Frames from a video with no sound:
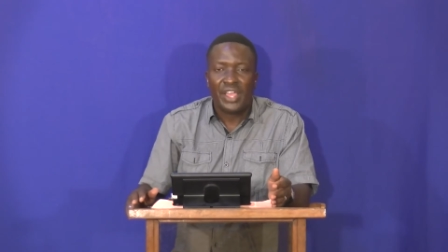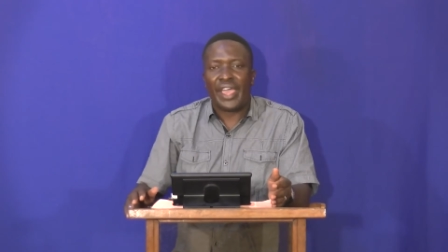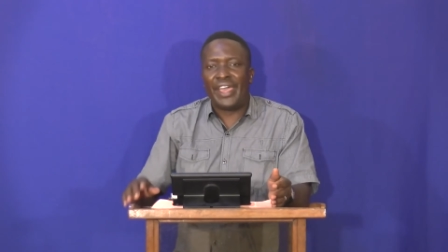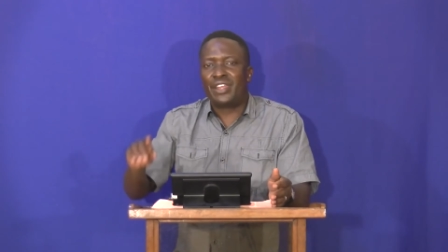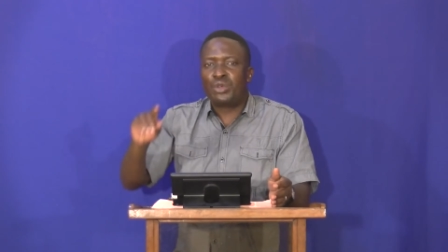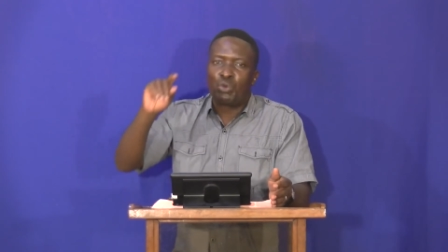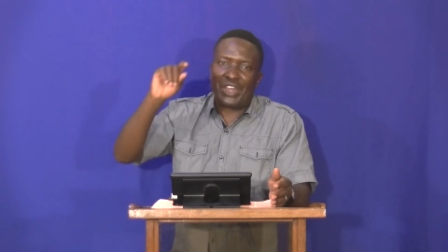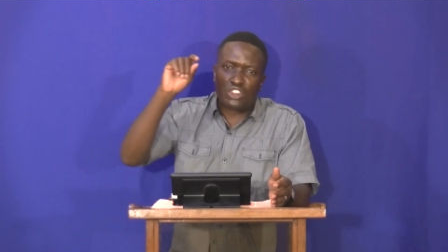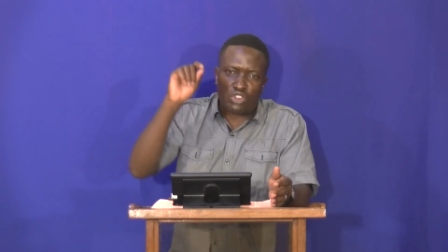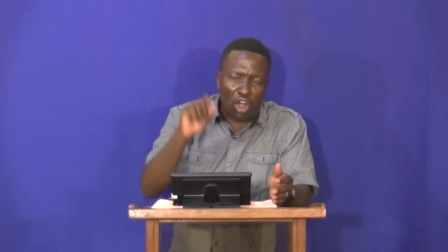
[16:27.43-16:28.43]
And
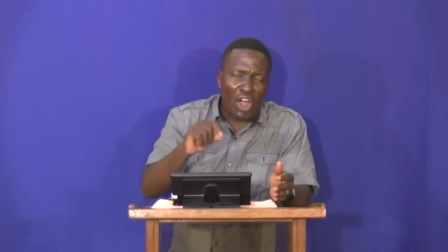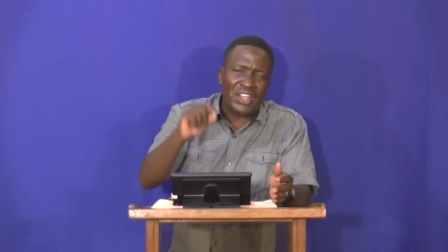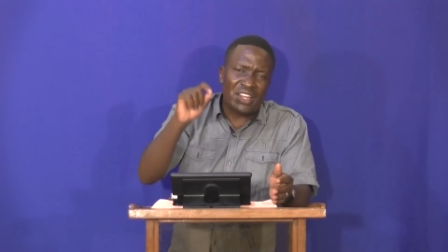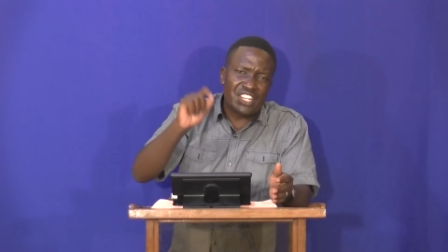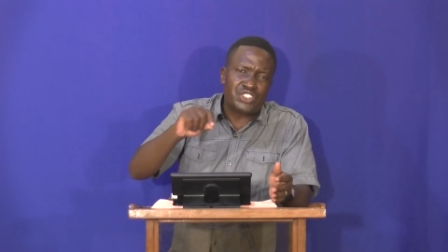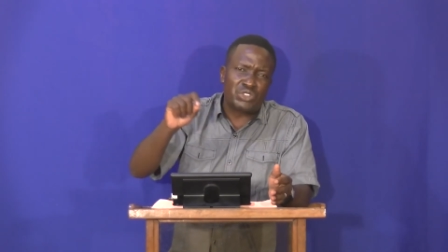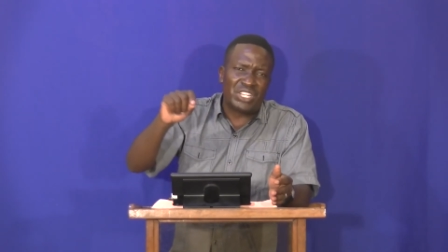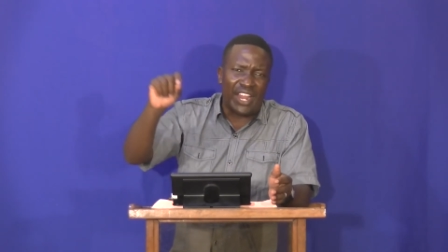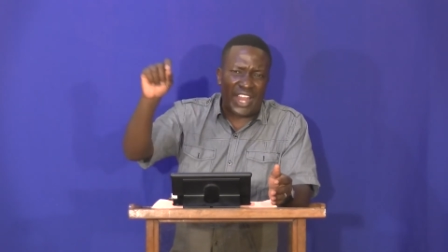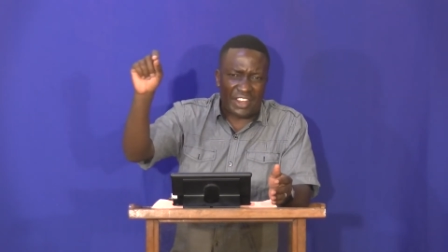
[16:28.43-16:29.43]
when God leads you in
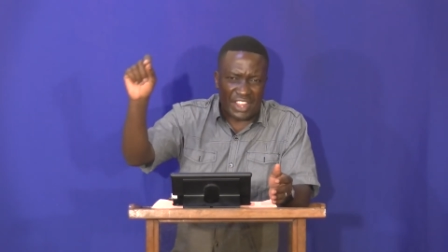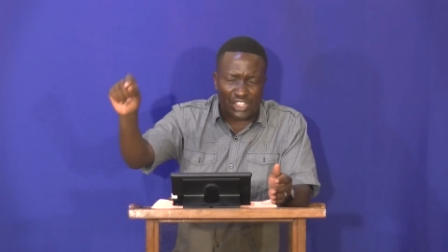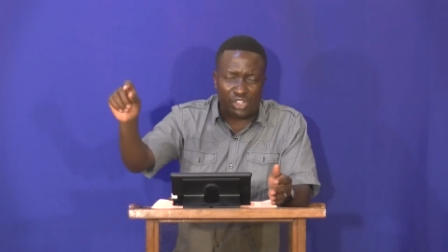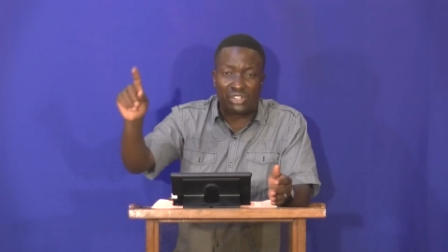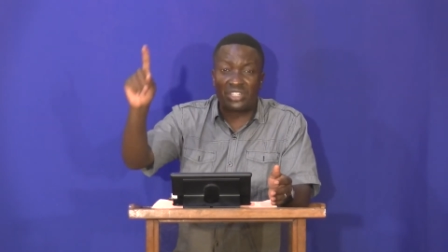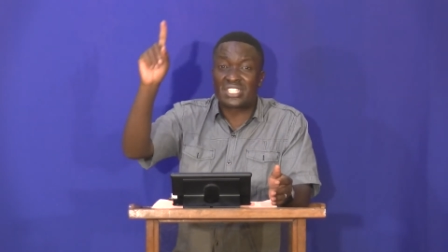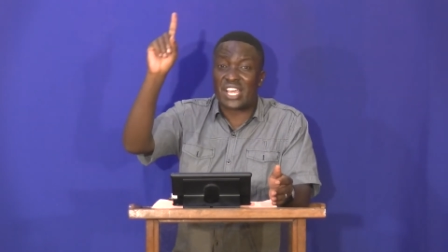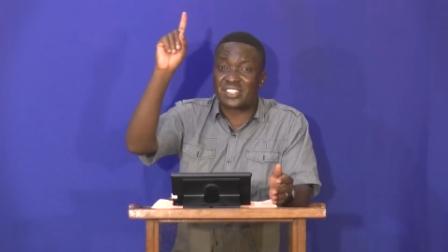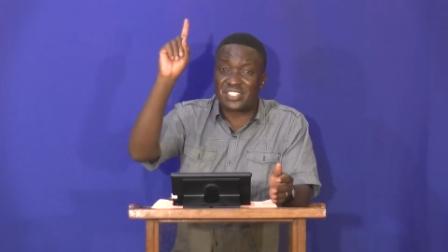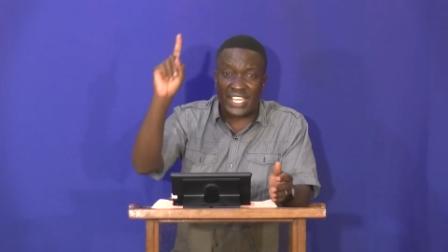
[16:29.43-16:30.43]
a direction,
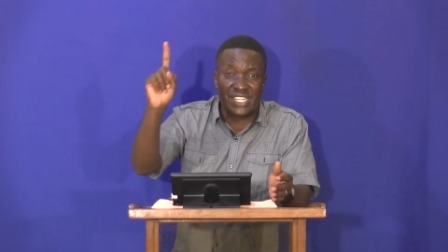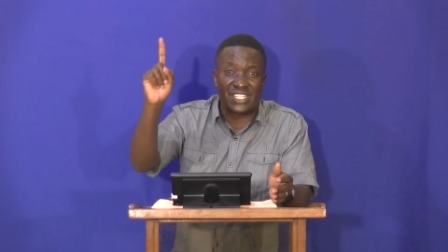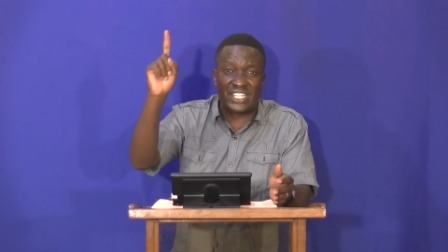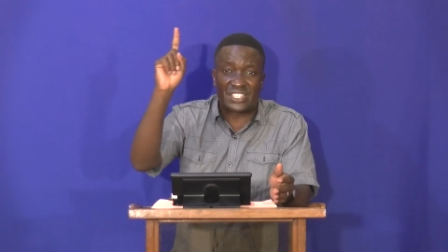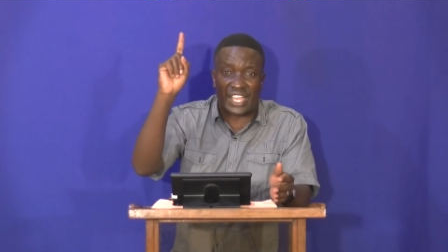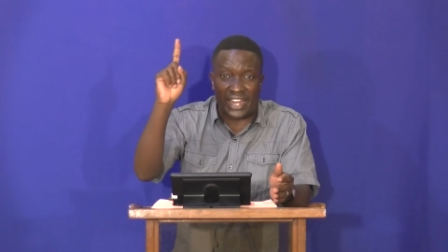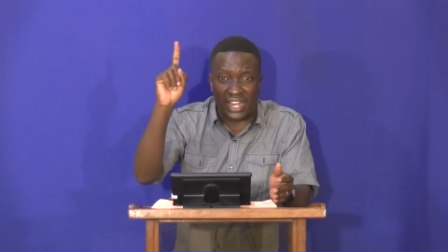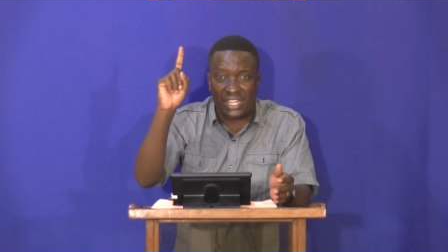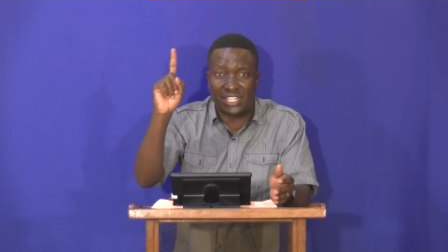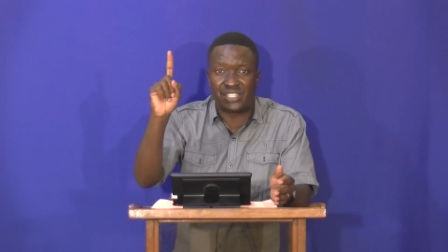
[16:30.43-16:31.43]
success is
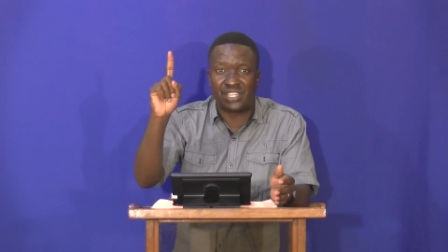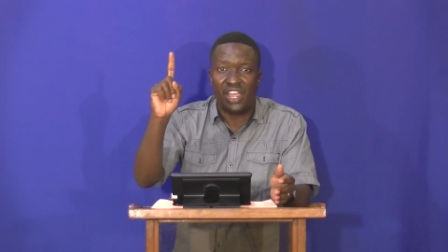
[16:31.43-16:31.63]
guaranteed.